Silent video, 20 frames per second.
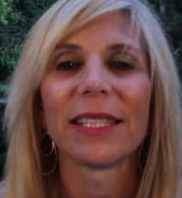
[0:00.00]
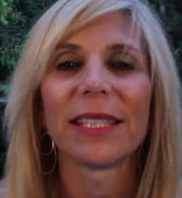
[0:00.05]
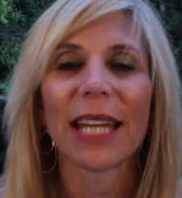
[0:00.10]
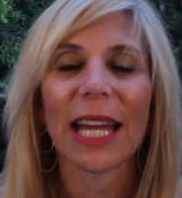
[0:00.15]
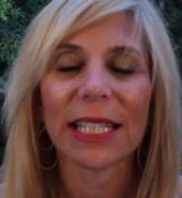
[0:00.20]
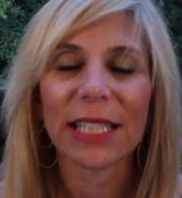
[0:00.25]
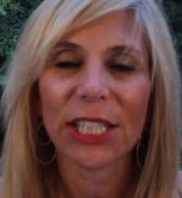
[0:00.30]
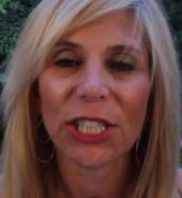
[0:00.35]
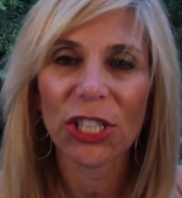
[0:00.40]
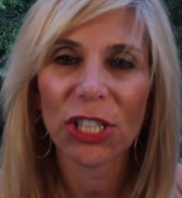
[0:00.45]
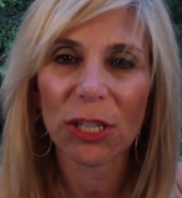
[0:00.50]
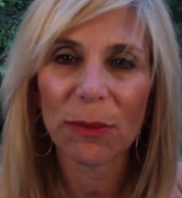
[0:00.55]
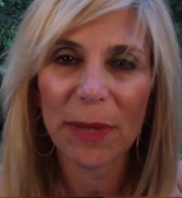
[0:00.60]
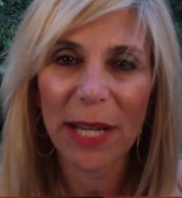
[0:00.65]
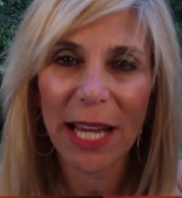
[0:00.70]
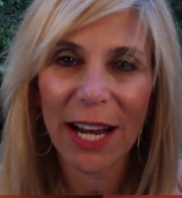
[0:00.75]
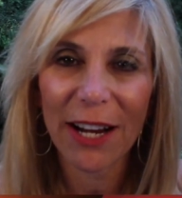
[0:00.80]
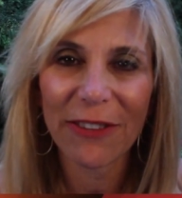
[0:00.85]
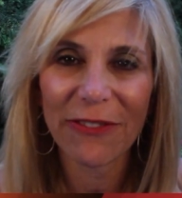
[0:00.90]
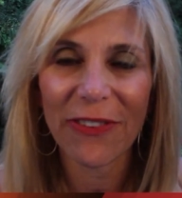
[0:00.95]
Yes, it's going to
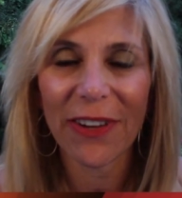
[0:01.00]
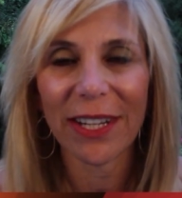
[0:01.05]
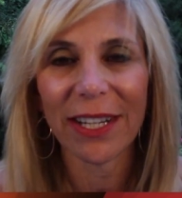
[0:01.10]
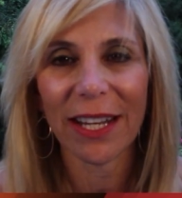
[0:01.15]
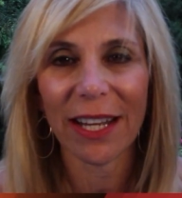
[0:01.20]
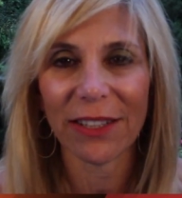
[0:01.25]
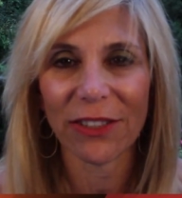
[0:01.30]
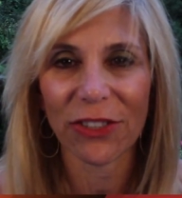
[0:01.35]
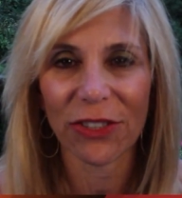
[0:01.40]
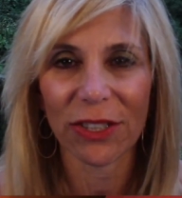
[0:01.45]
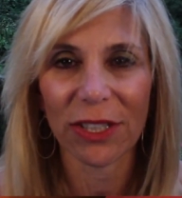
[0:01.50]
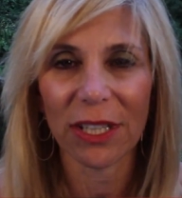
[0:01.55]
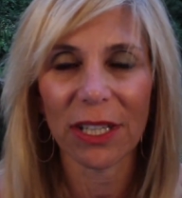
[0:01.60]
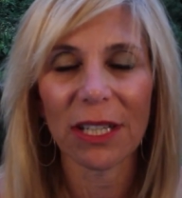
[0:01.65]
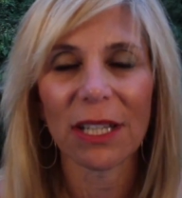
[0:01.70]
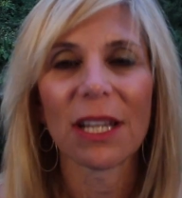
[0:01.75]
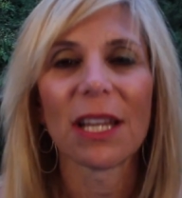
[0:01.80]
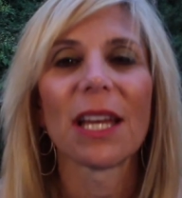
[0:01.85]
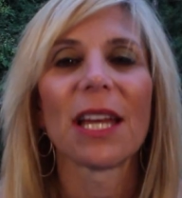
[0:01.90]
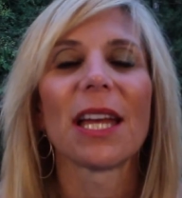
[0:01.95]
be hard financially,